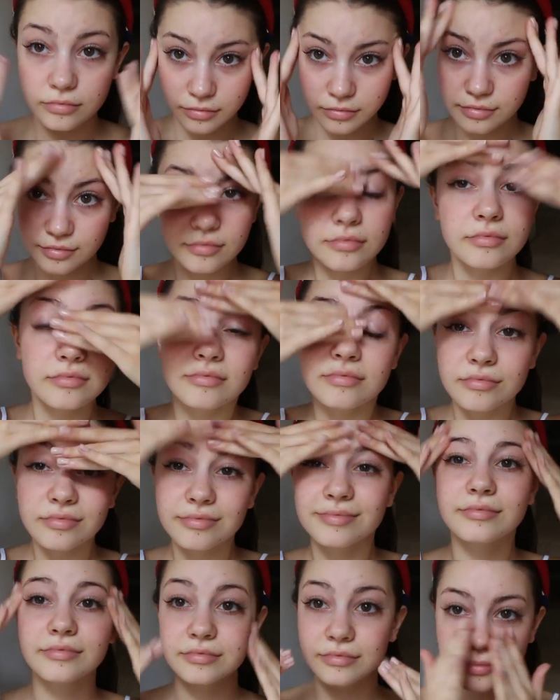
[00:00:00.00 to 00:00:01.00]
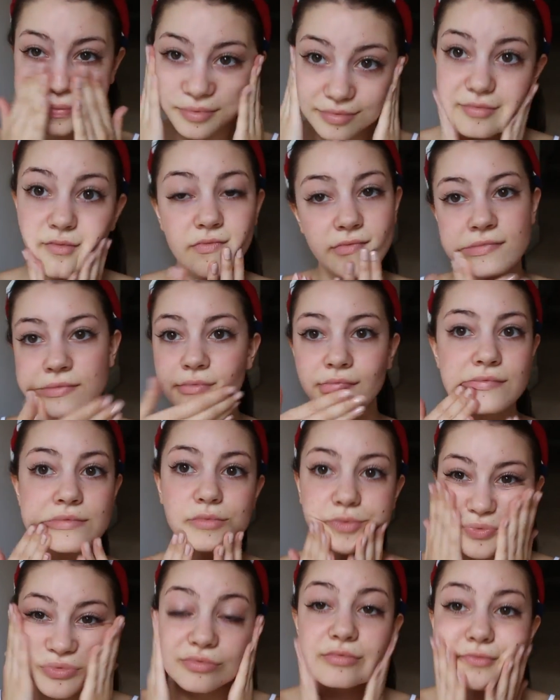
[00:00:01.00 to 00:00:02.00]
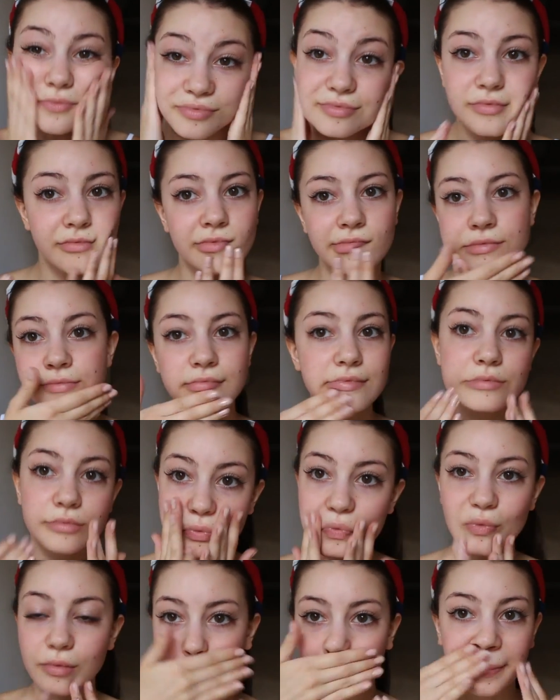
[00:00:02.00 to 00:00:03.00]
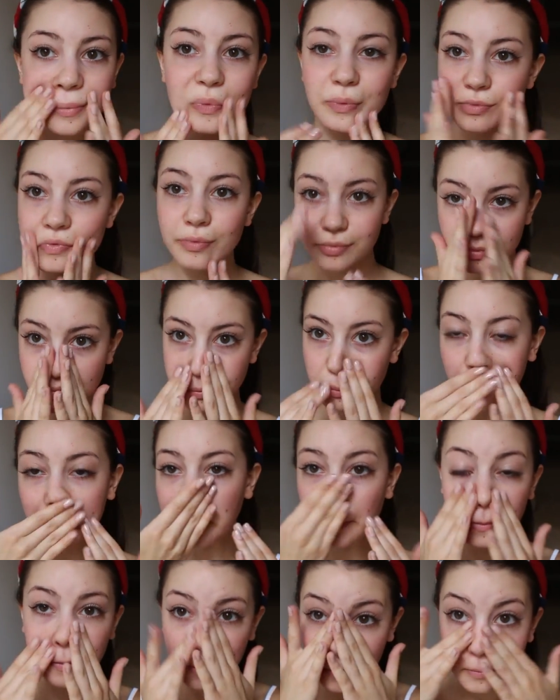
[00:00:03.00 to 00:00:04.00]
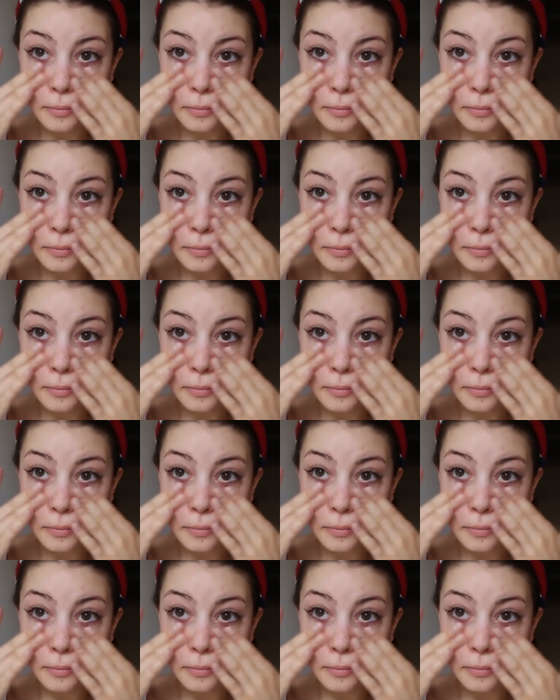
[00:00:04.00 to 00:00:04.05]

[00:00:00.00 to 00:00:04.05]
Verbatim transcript: Like if you don't even want to wear powder or anything or foundation, you can even just